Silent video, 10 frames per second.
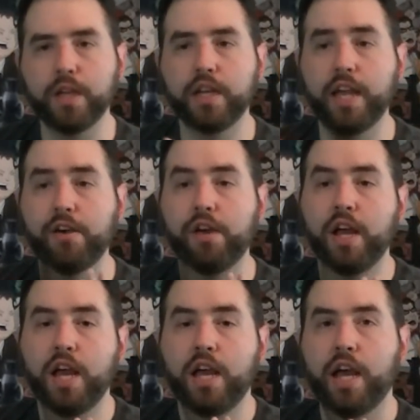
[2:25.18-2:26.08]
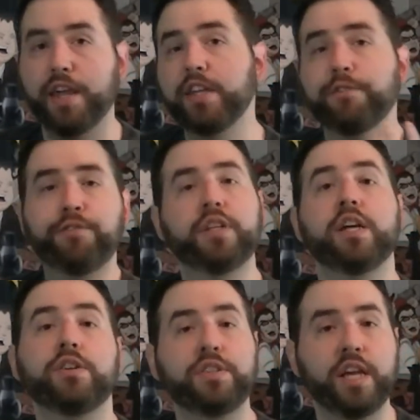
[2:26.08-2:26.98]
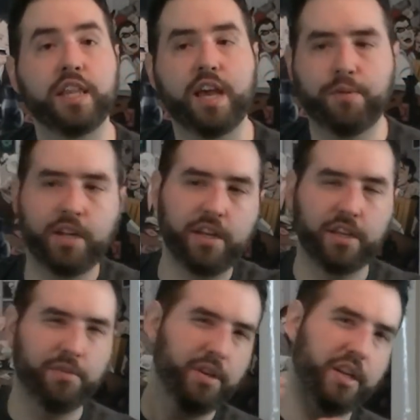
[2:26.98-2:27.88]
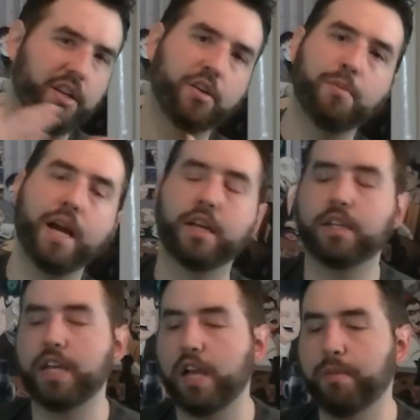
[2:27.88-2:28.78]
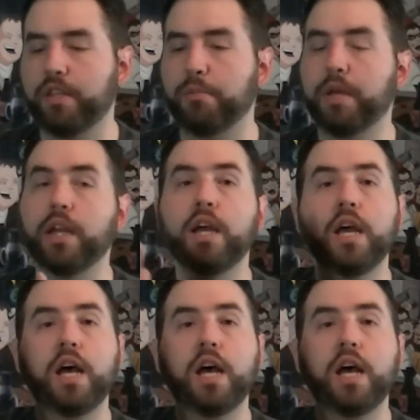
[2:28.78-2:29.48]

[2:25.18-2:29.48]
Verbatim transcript: Now, I think to fully understand that, we need to, we need to go back in time a little bit.